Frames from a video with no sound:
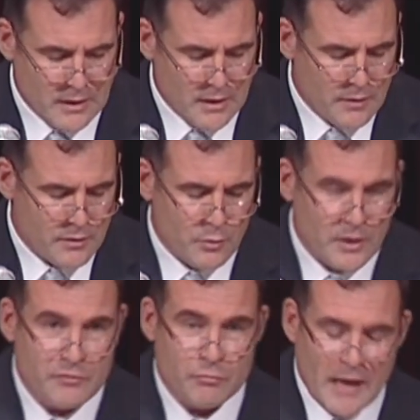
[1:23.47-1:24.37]
The
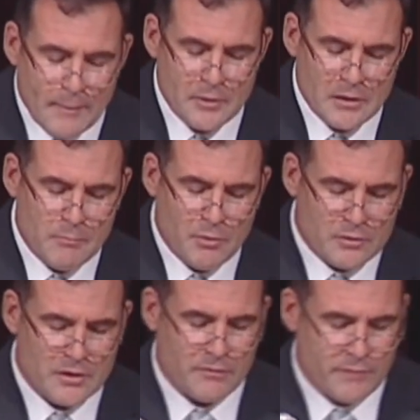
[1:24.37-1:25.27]
U.S. rapidly
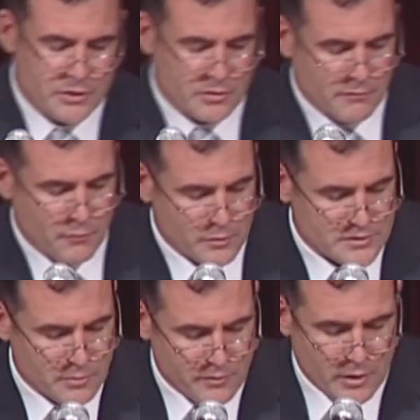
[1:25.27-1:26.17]
built a conventional
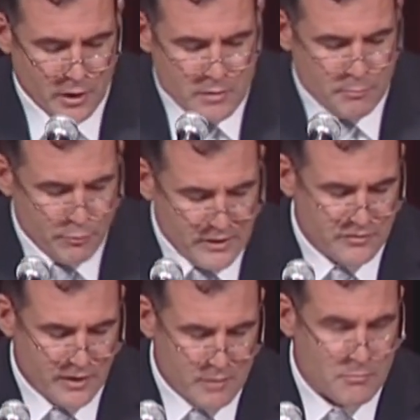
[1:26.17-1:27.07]
force with an
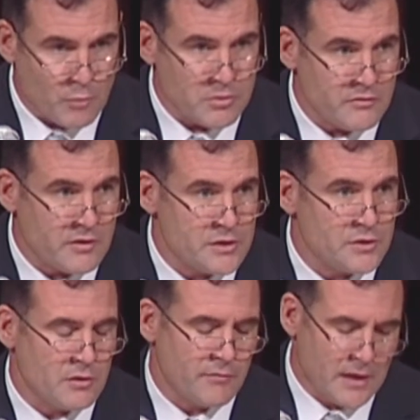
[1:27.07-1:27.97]
unprecedented
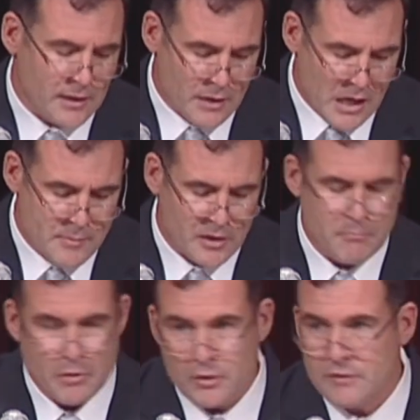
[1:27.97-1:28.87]
mobilization of economic,
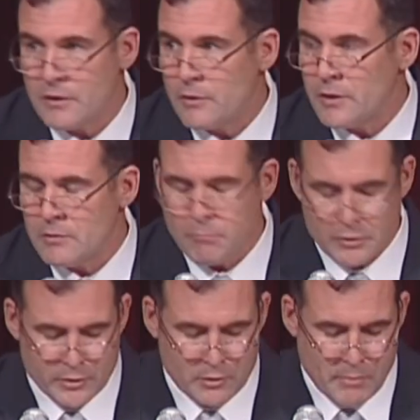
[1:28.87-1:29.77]
military, and
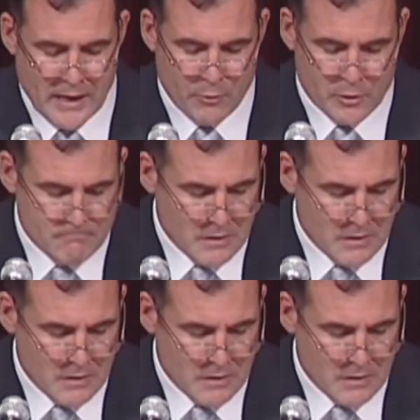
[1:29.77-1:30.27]
political power.